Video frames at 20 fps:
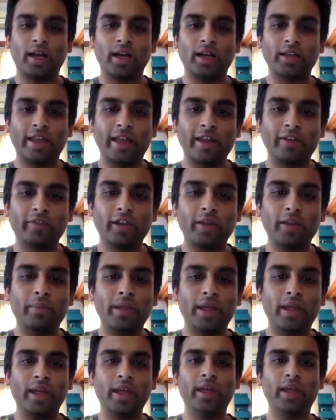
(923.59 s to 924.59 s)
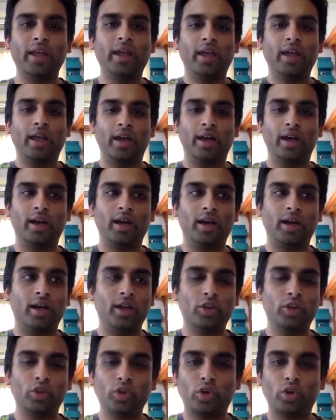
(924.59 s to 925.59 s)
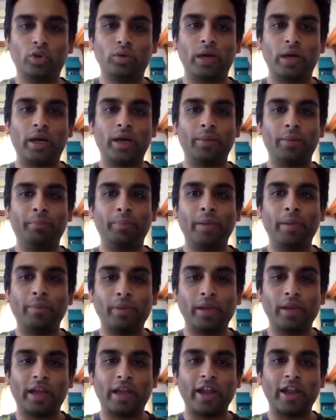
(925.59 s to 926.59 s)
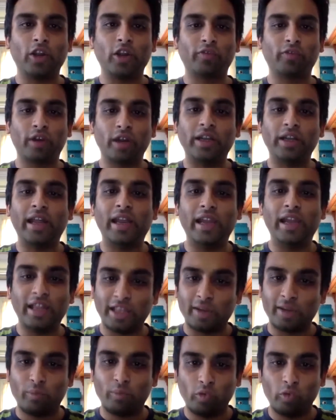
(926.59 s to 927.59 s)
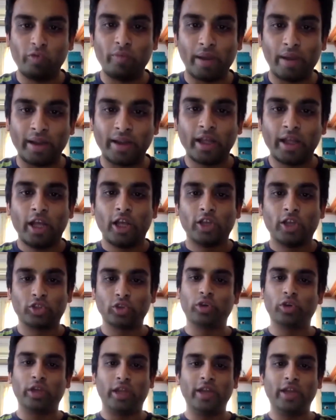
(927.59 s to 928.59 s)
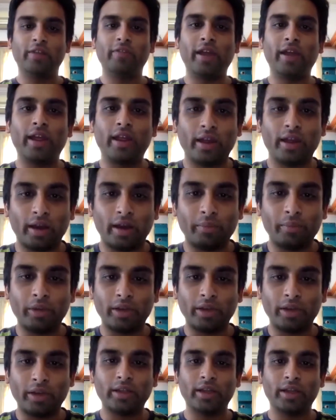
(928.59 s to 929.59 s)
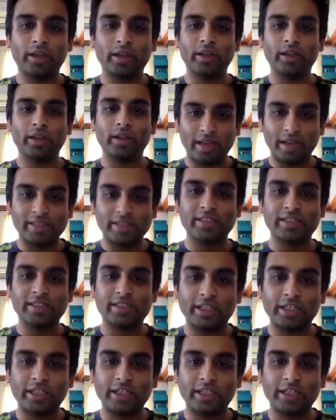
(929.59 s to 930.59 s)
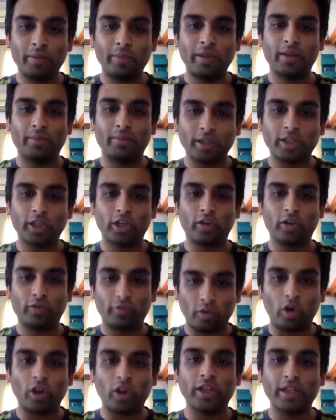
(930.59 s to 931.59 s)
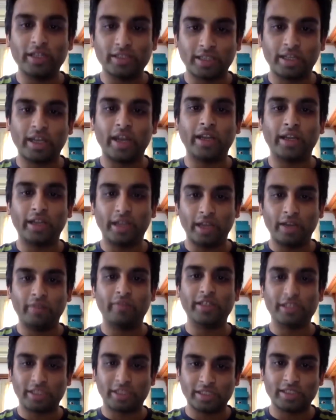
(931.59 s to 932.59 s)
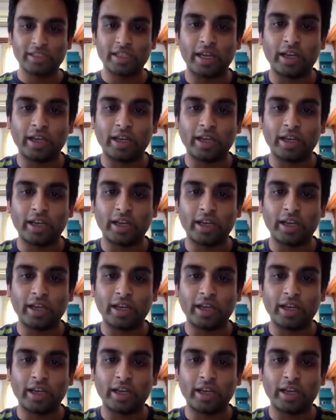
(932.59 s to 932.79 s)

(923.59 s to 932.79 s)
There will be, people kind of curtailing their movement. So in a way, I mean, the necessity will be the mother of all these great inventions.